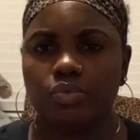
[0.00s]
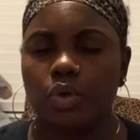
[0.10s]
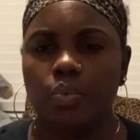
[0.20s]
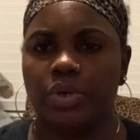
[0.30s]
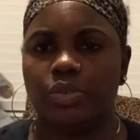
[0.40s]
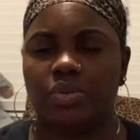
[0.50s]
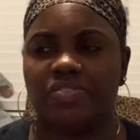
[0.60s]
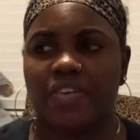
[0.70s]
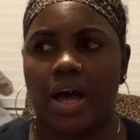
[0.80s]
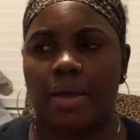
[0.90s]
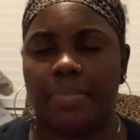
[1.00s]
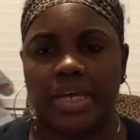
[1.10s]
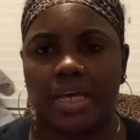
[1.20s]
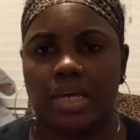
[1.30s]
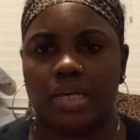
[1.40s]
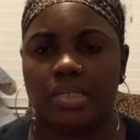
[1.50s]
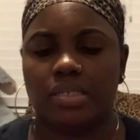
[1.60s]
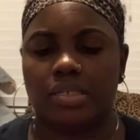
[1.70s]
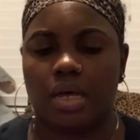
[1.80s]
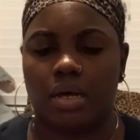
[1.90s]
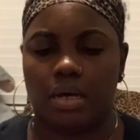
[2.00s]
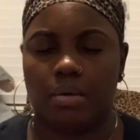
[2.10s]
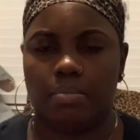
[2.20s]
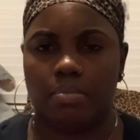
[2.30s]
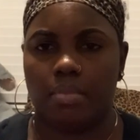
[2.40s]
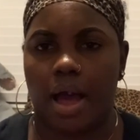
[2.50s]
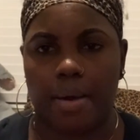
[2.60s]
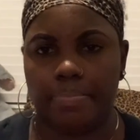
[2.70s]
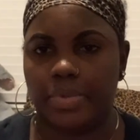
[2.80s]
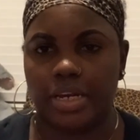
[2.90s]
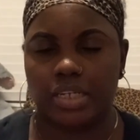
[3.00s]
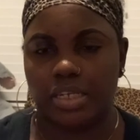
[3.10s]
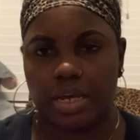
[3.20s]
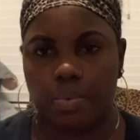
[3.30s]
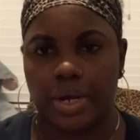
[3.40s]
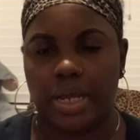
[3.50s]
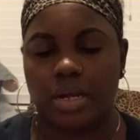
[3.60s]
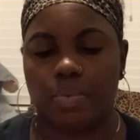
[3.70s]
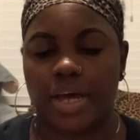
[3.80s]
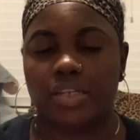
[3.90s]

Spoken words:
which was fine because I needed to get one anyway.